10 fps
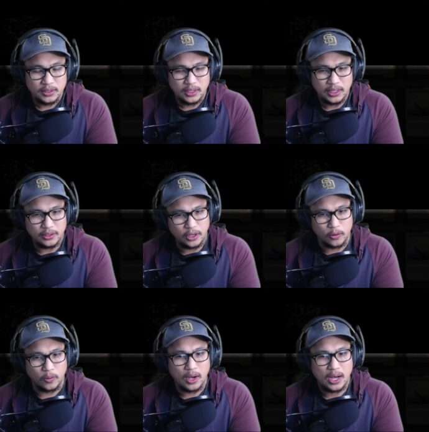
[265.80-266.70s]
I don't
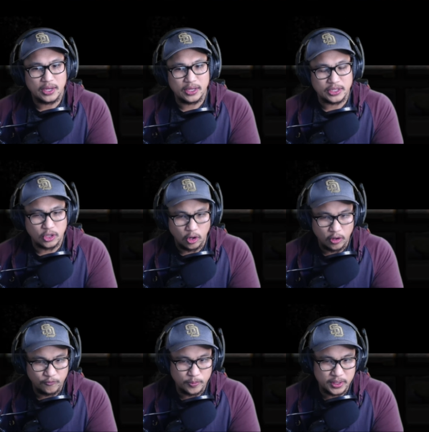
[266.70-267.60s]
know. It's
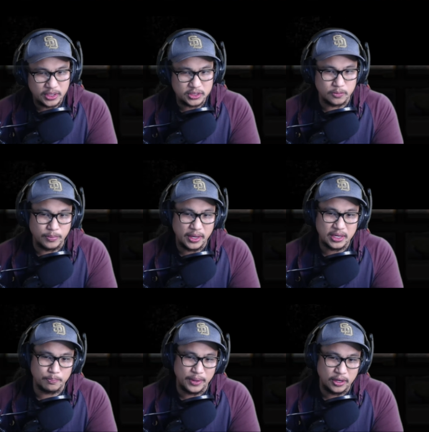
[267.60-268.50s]
hard for me to make a
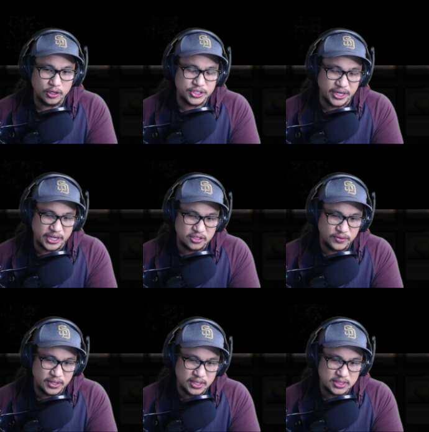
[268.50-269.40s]
better change for
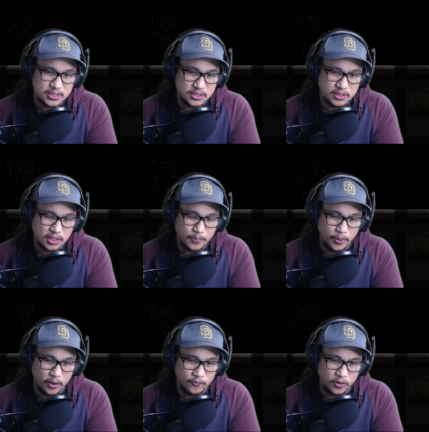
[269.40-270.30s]
this,
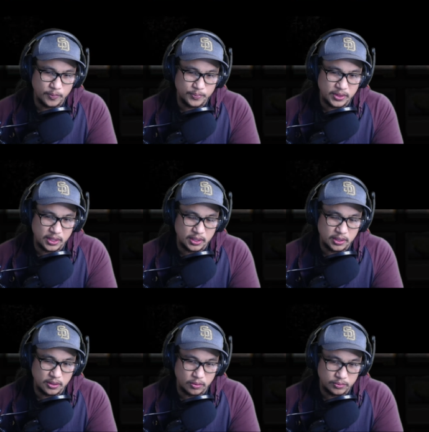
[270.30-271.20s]
apart from
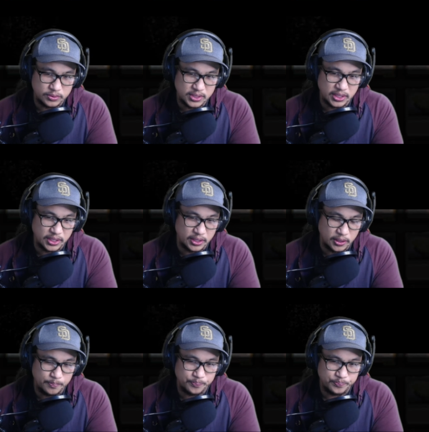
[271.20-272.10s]
the, ticking it
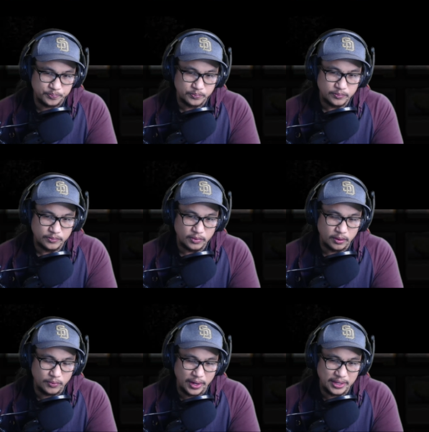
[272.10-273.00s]
up,
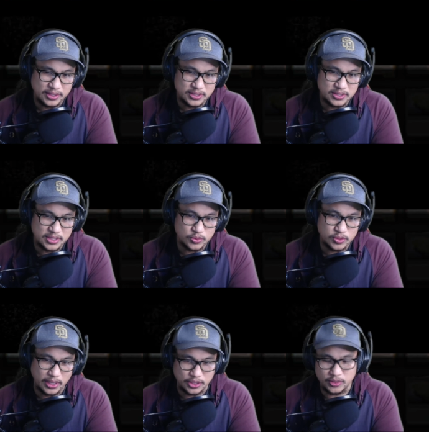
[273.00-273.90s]
right? This was
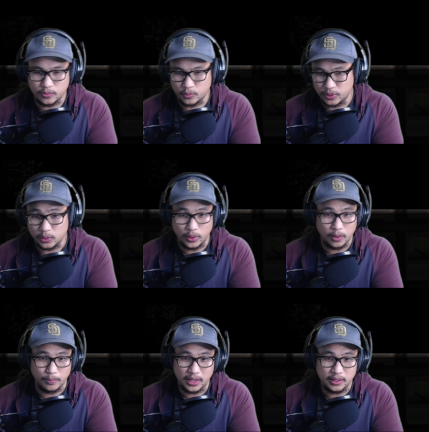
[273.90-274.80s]
actually really well
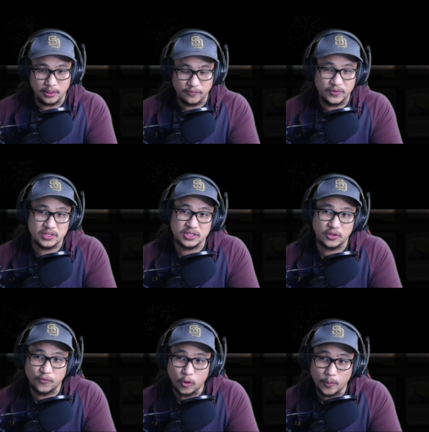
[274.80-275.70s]
made. It fits in the
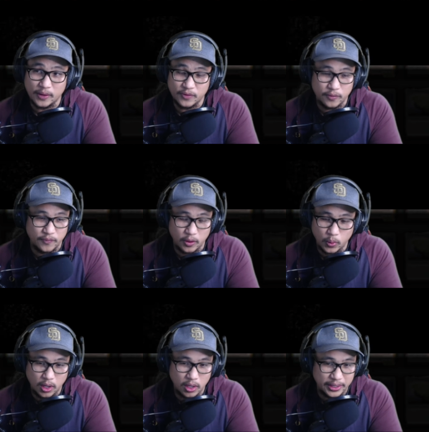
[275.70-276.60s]
format very, very
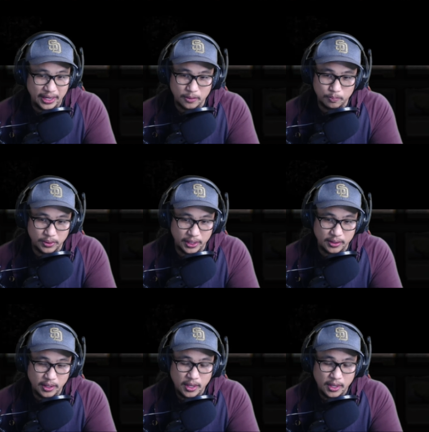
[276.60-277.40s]
well. Can't complain.